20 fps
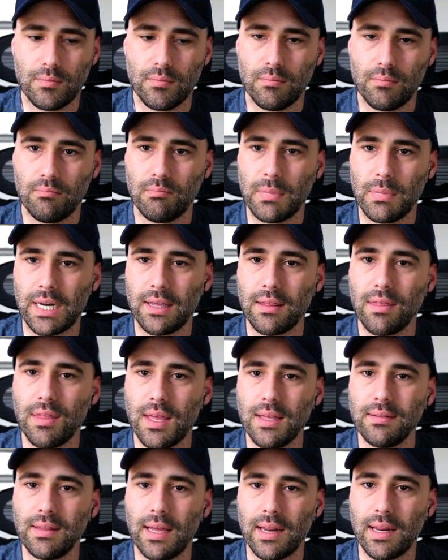But I
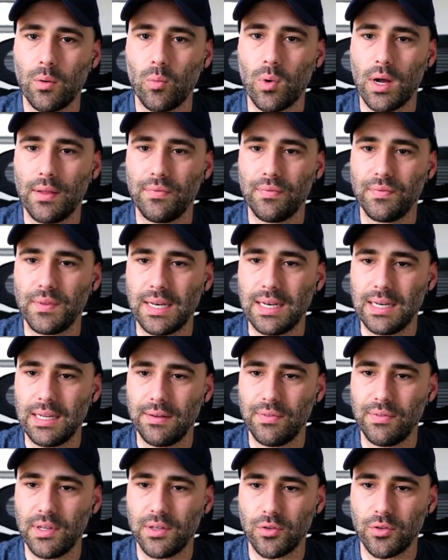think that I want the
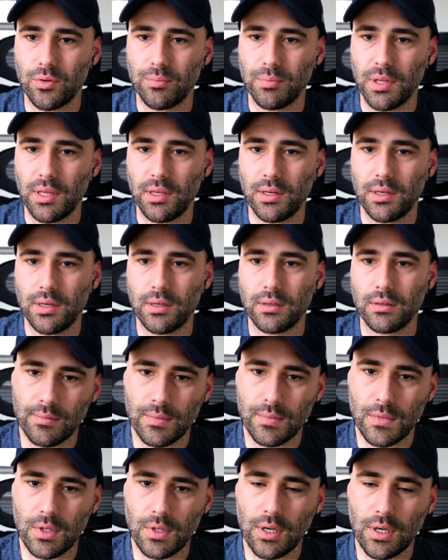living room here.
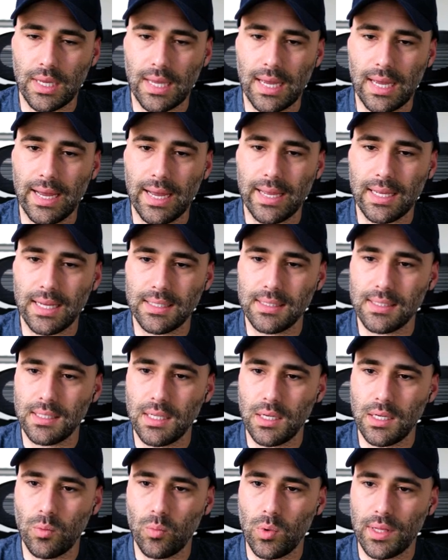Okay, I can
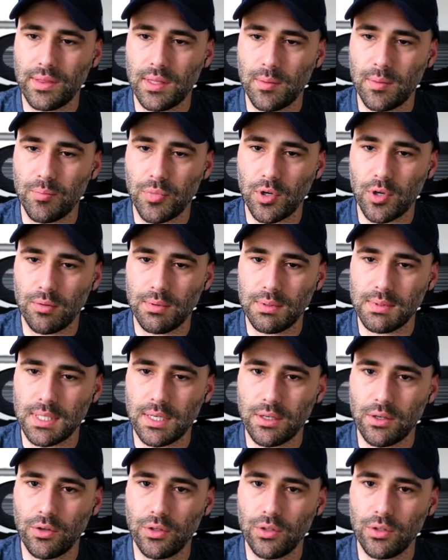see what the problems
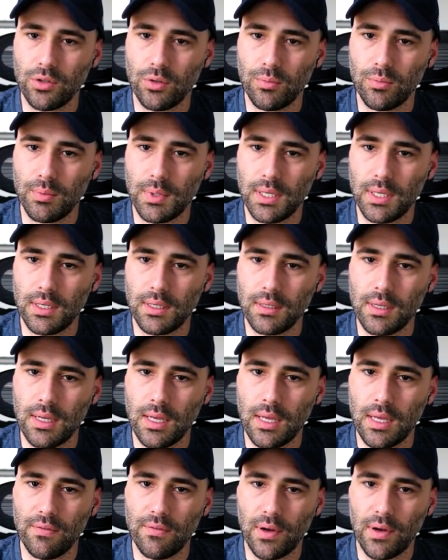are going to be.
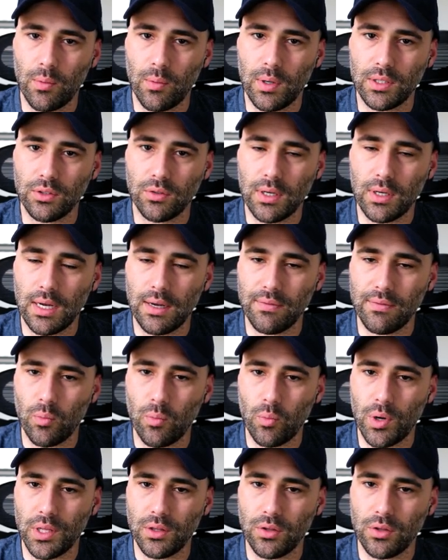If I want to have a
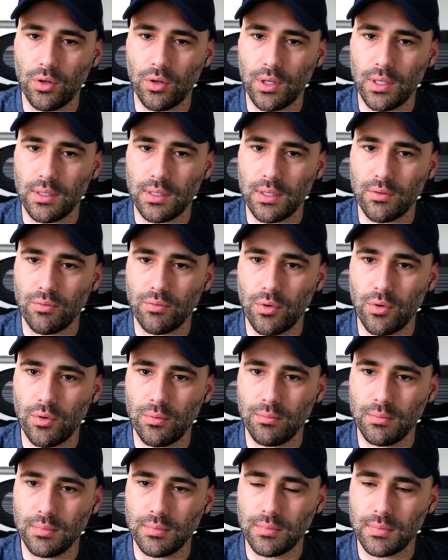window in the
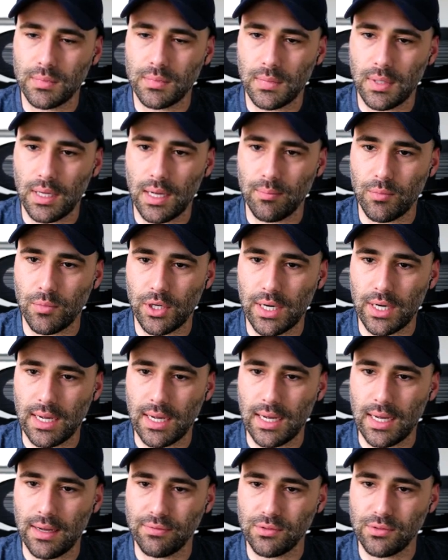room, I'm
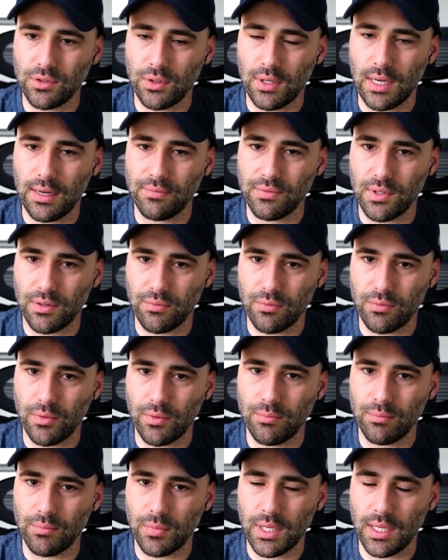have to have the
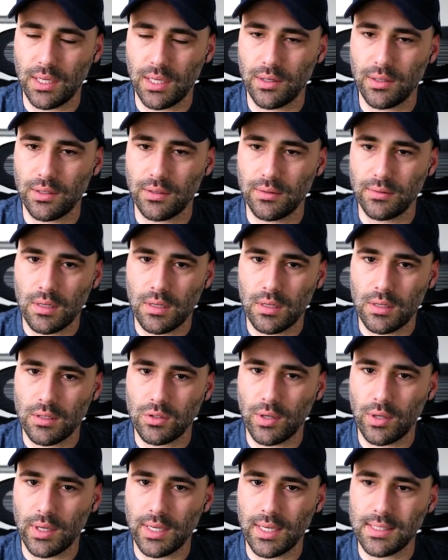room here.
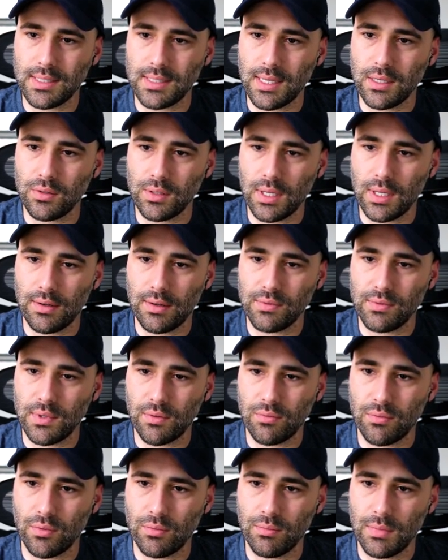So I guess I could have the
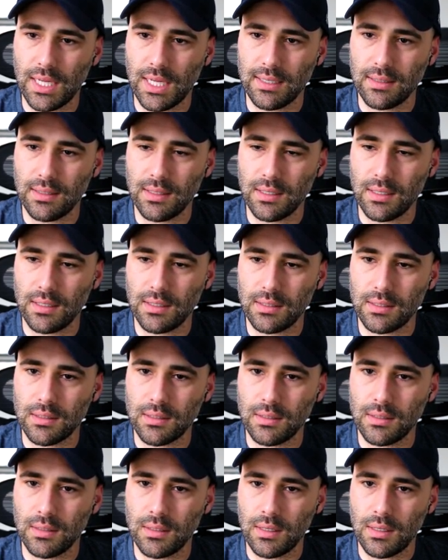room like
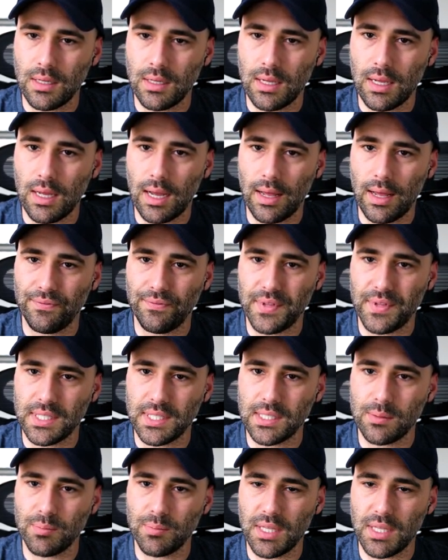this, and
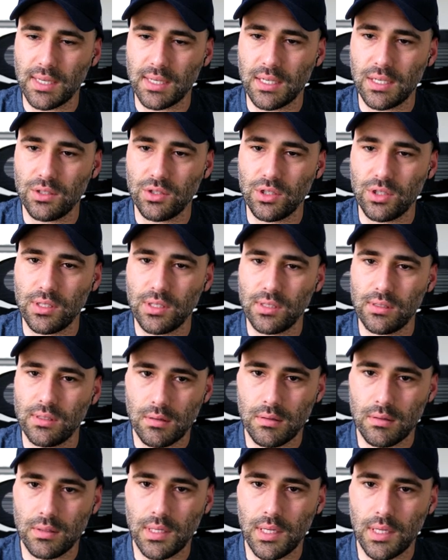this be the kitchen.
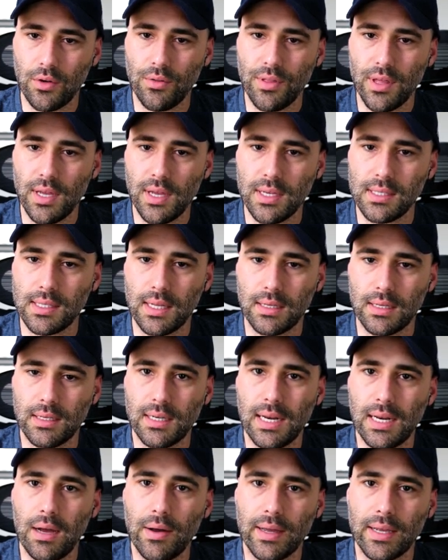The good thing is that
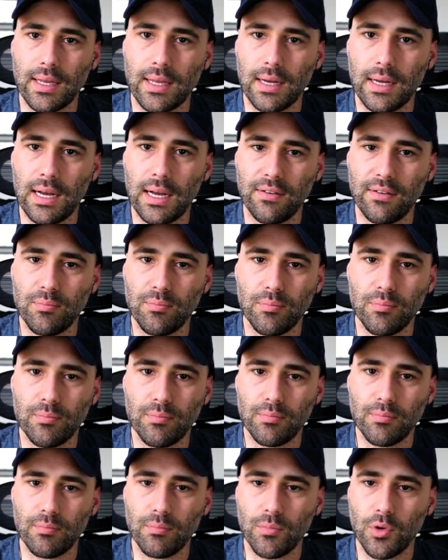now I can have
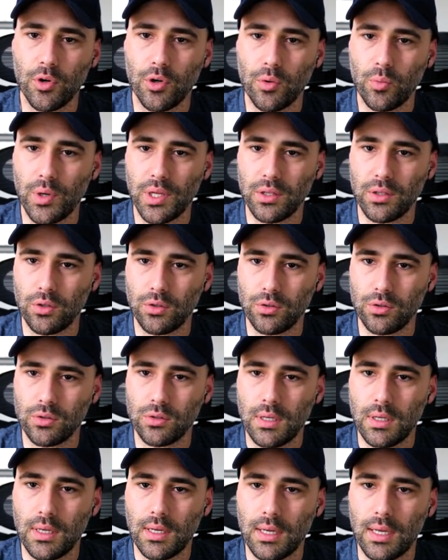more
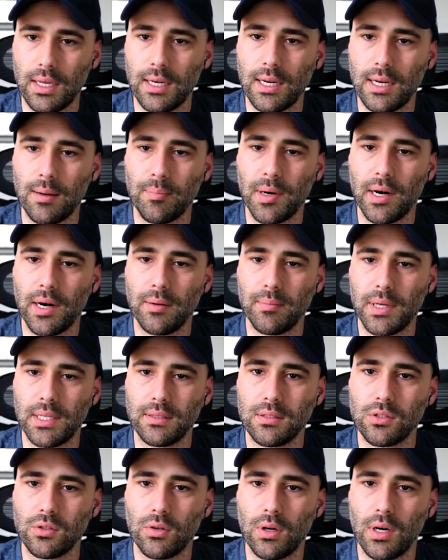windows in
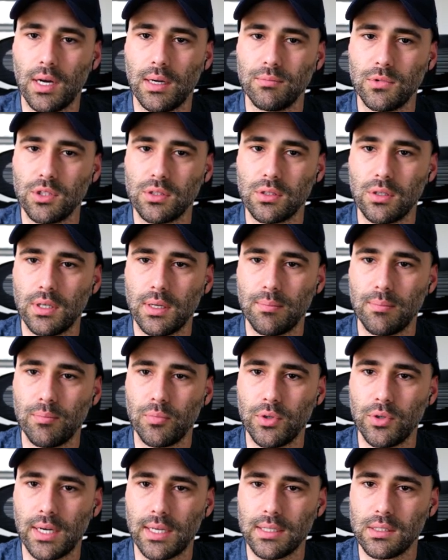apartments, so I'm just gonna
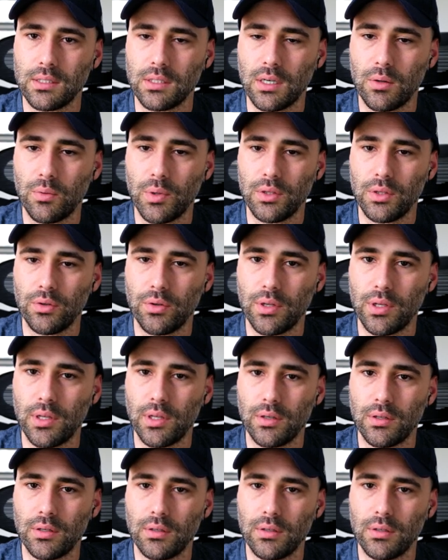put an extra window here